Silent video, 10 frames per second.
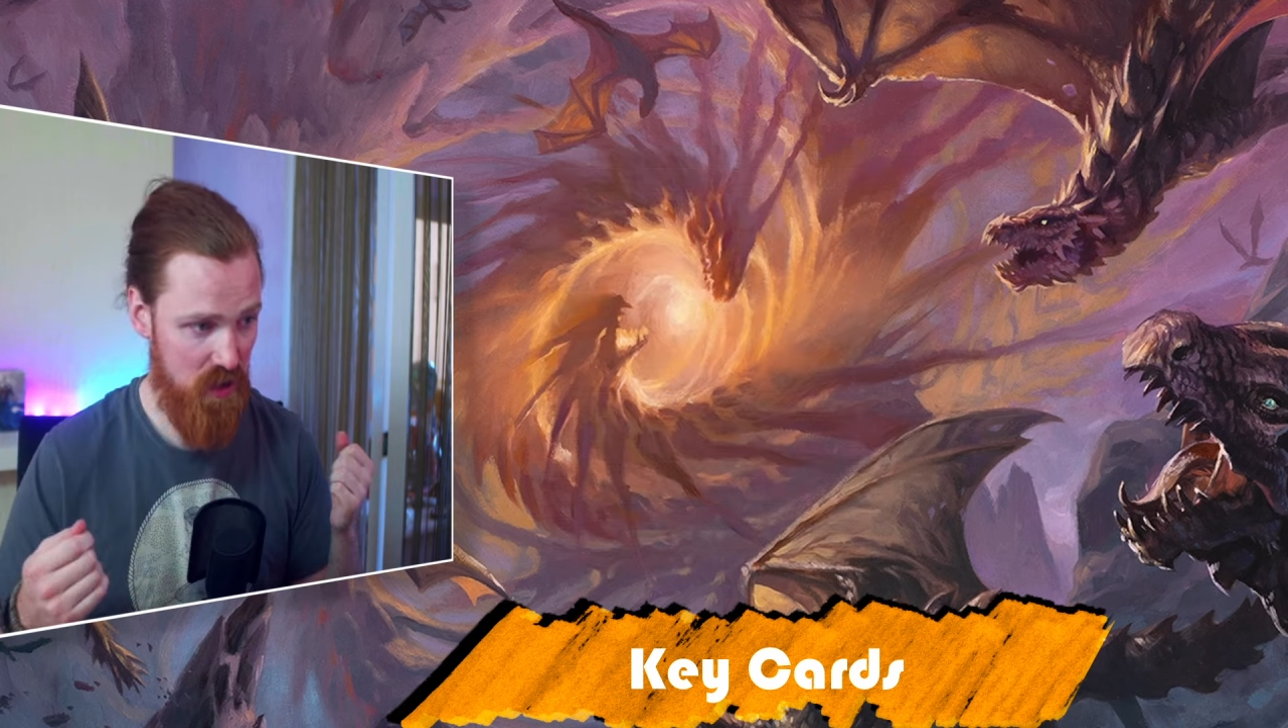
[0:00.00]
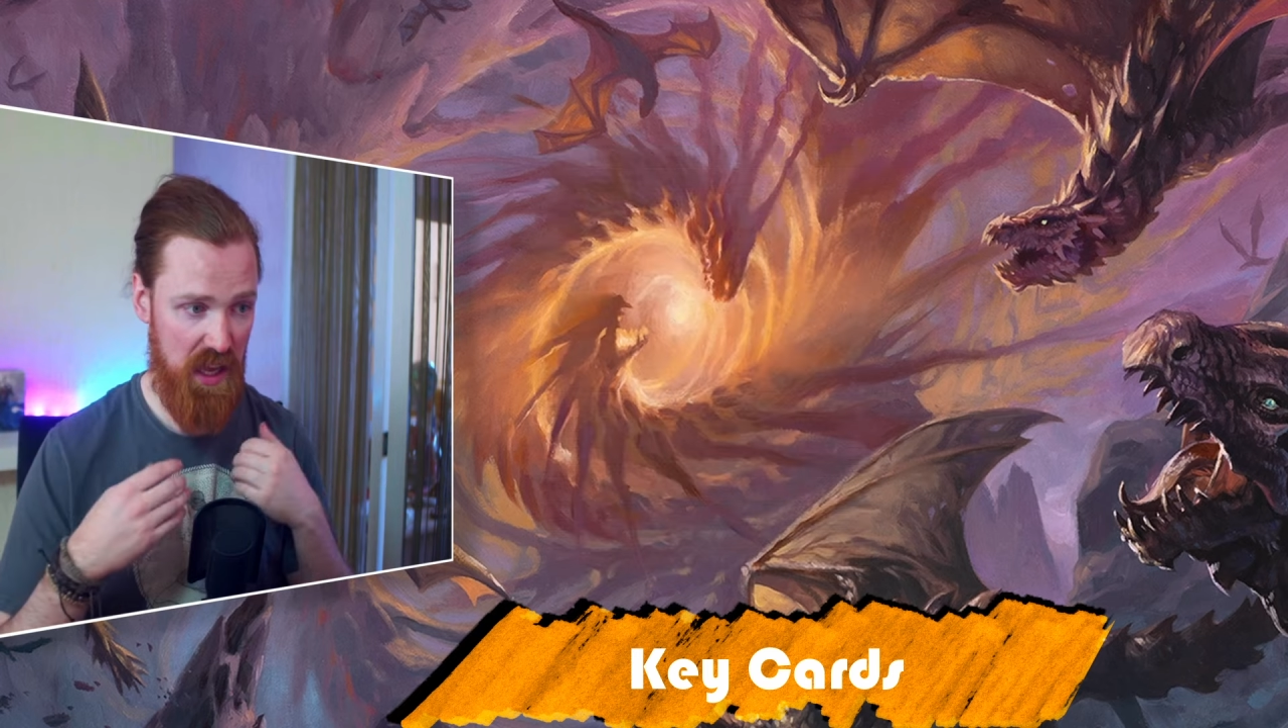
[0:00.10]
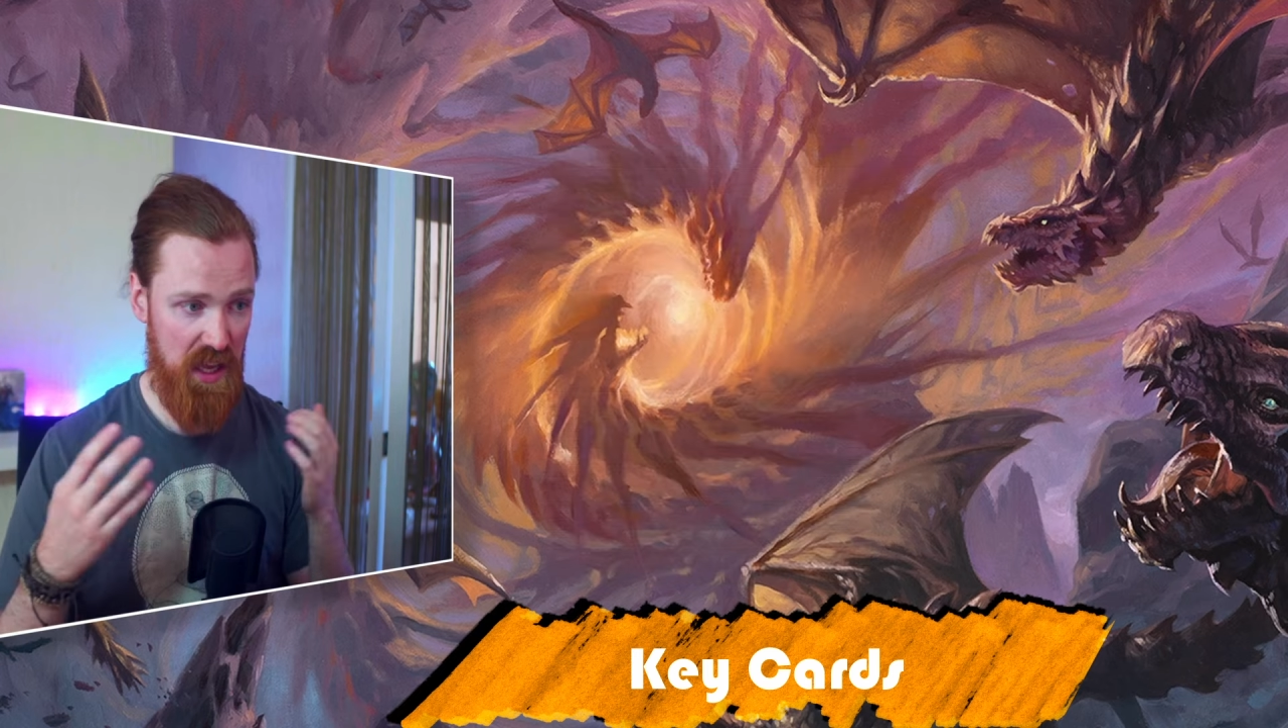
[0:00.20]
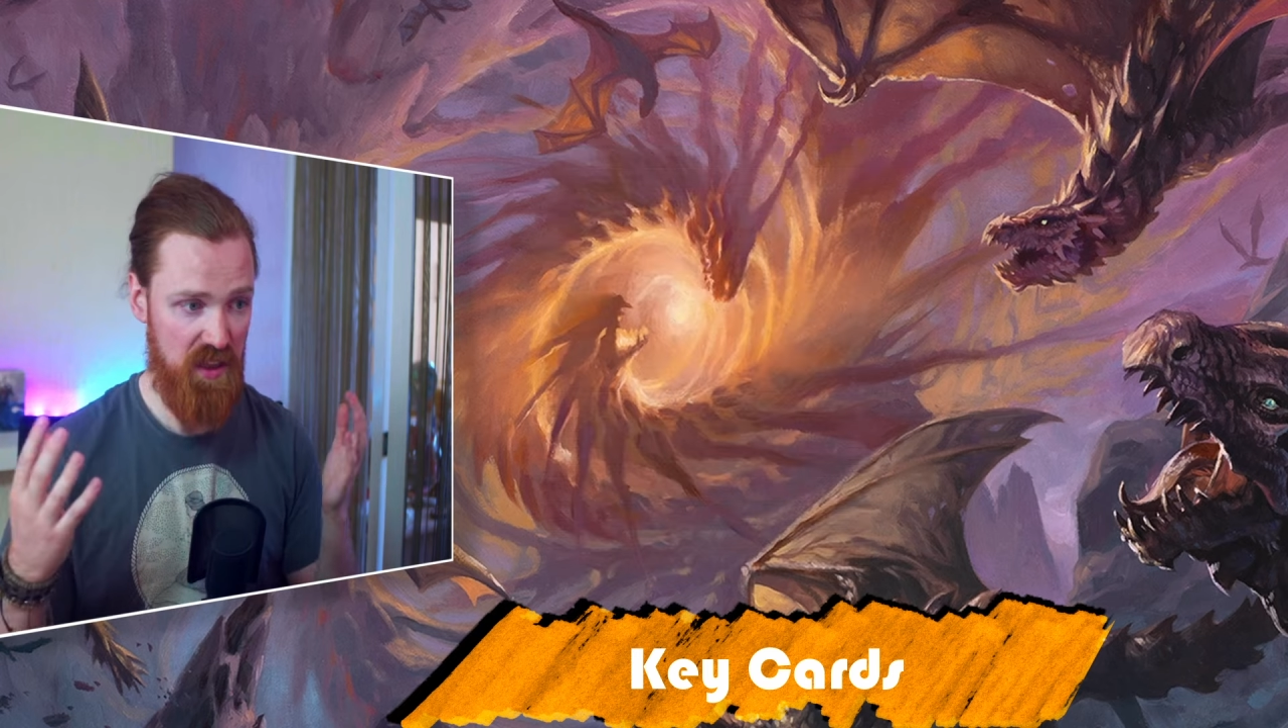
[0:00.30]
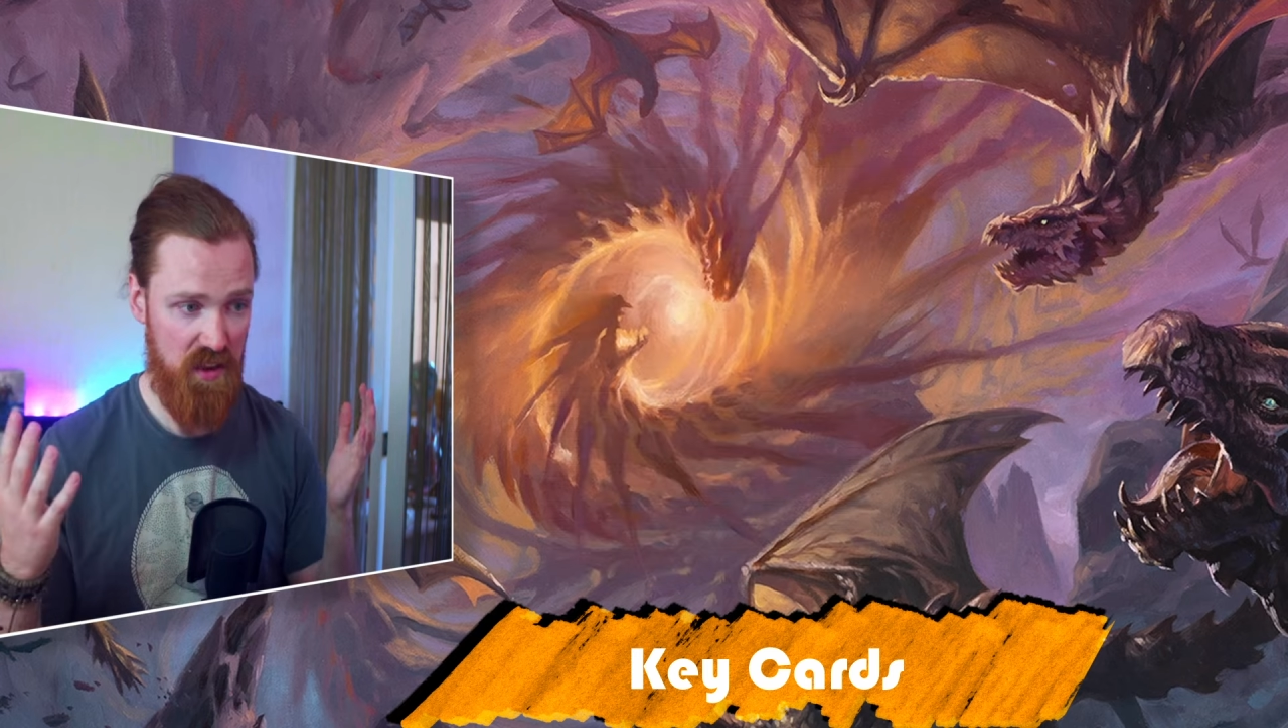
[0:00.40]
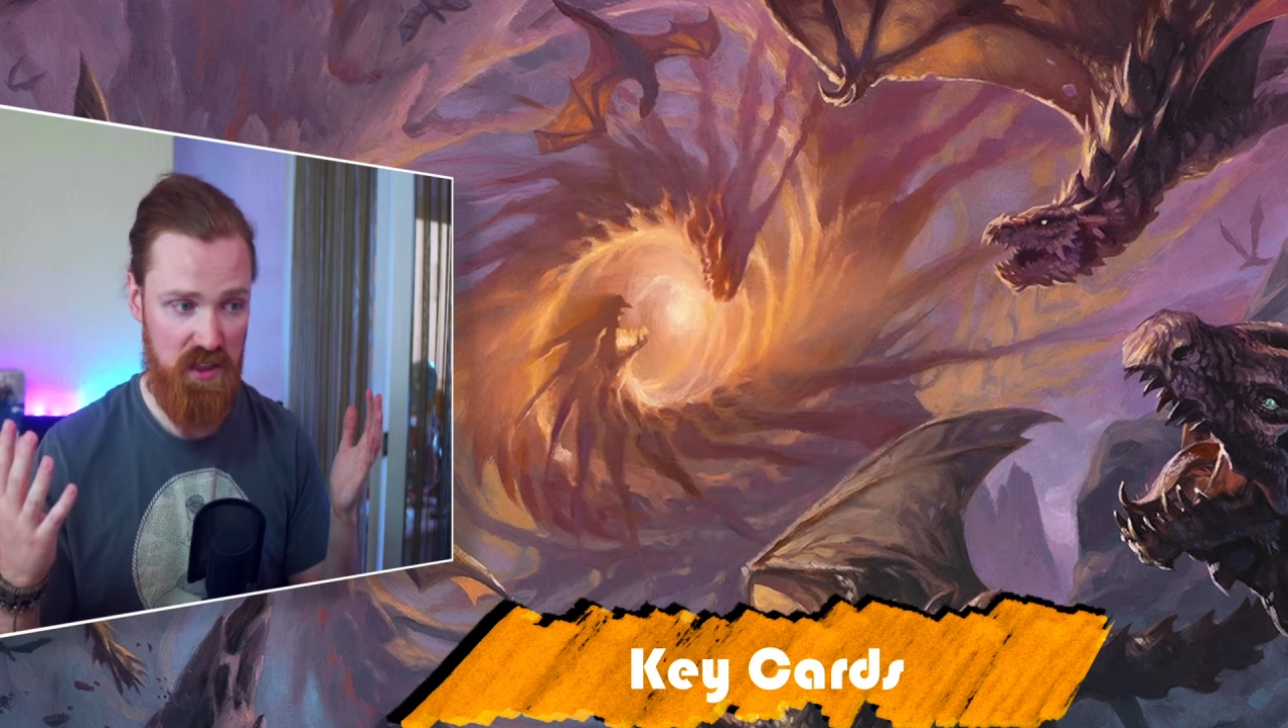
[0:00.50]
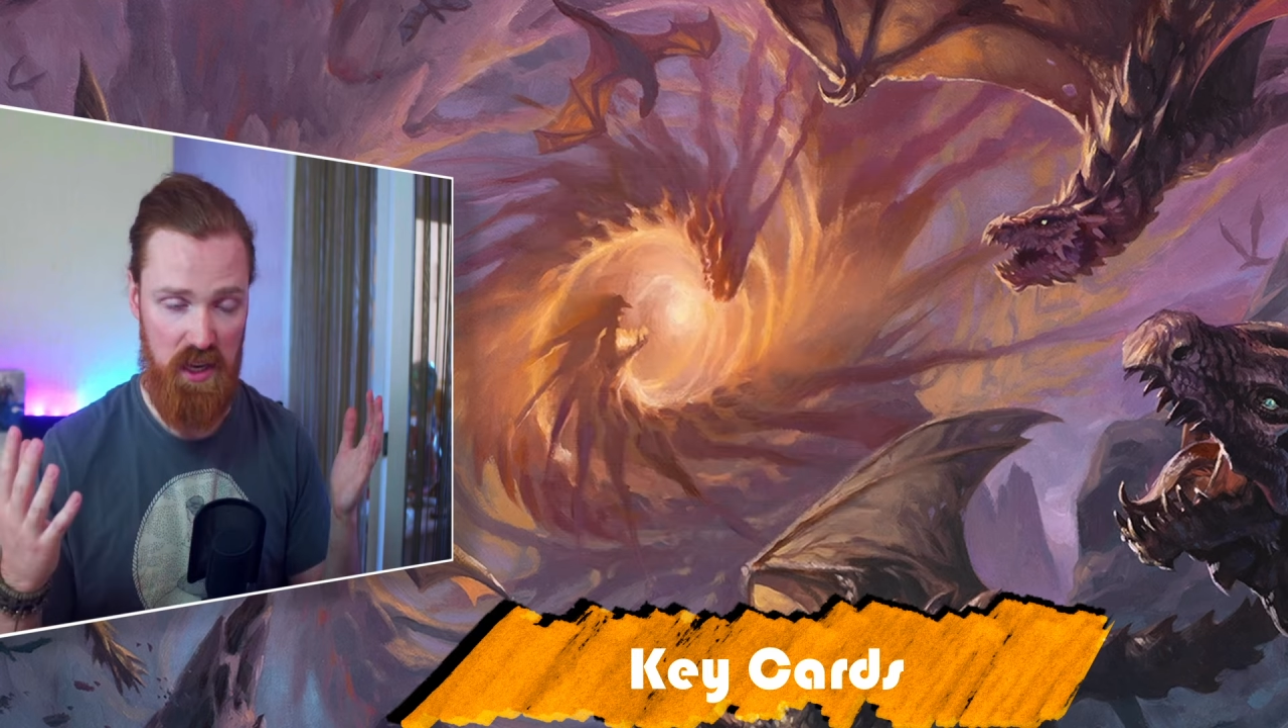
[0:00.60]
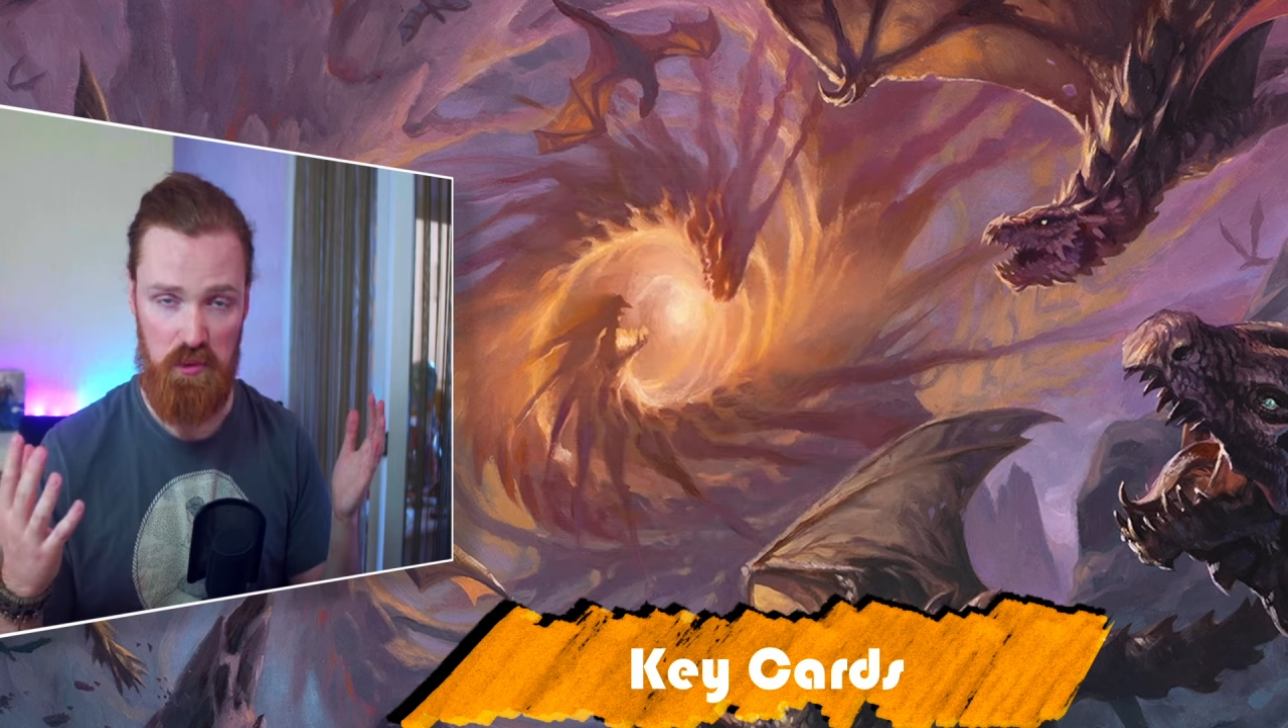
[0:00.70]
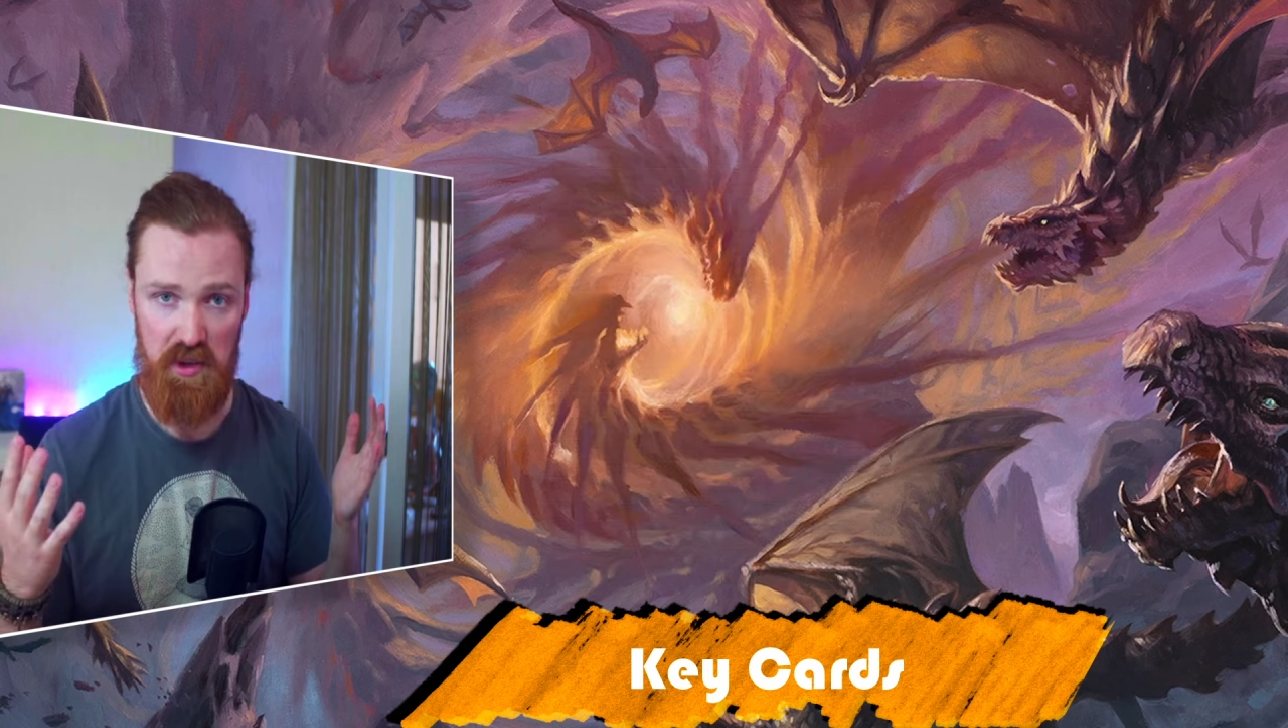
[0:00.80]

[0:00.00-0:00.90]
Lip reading: and yeah,